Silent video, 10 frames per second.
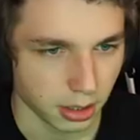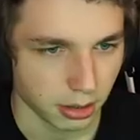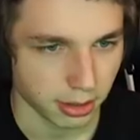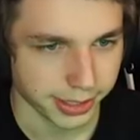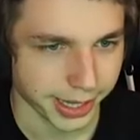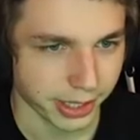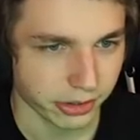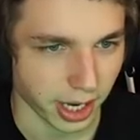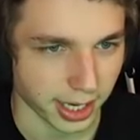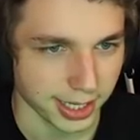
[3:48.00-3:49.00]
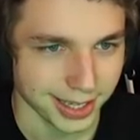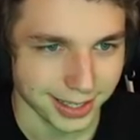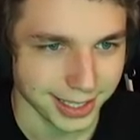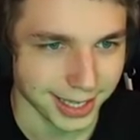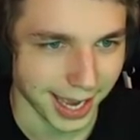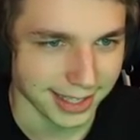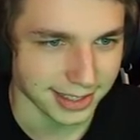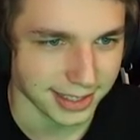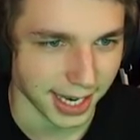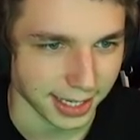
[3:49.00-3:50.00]
Look at this guy. He
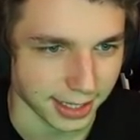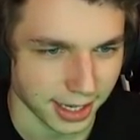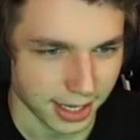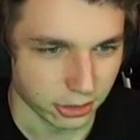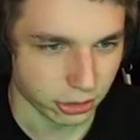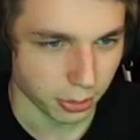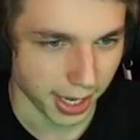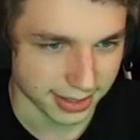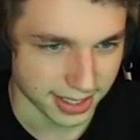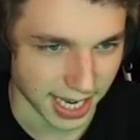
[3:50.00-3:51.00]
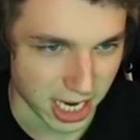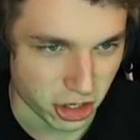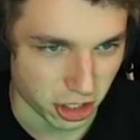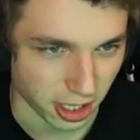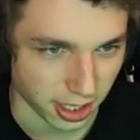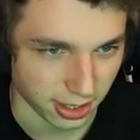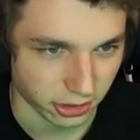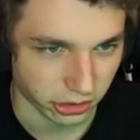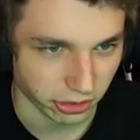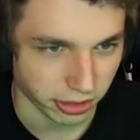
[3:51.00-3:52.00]
hesitated. There's no hesitation in
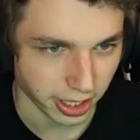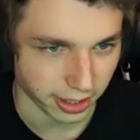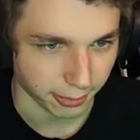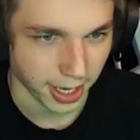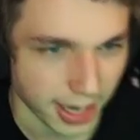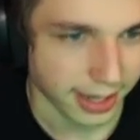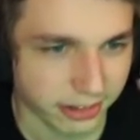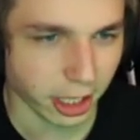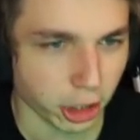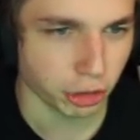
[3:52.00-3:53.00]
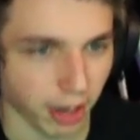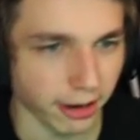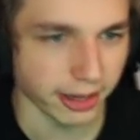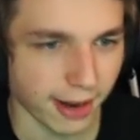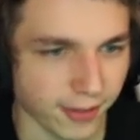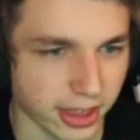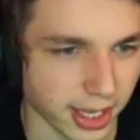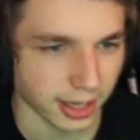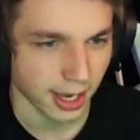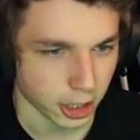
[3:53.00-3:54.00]
this. Look at him. He's got a trail and
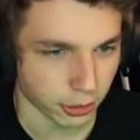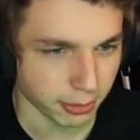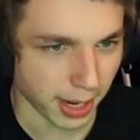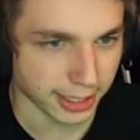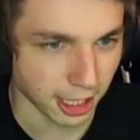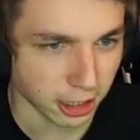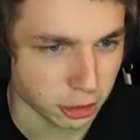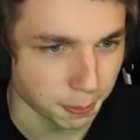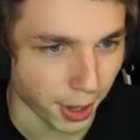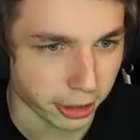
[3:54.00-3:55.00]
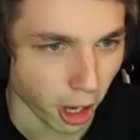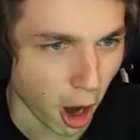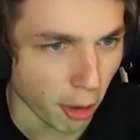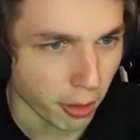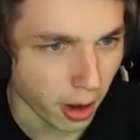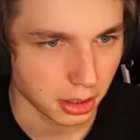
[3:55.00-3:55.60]
everything. You're in my dust, bucko.